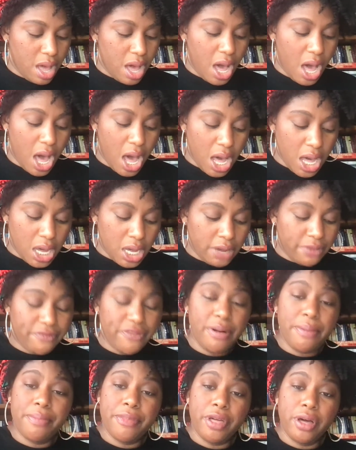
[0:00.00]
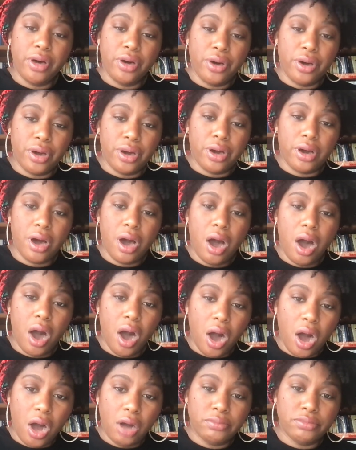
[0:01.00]
Hung from the hook,
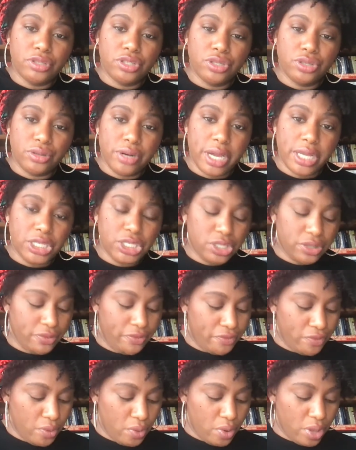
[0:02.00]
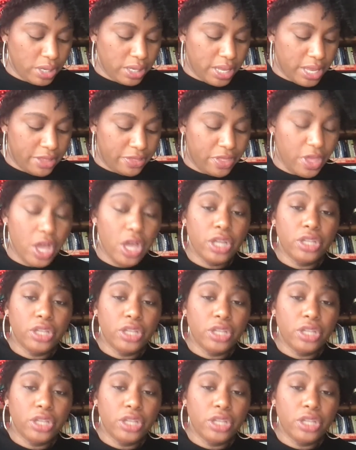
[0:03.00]
arms stretched full length,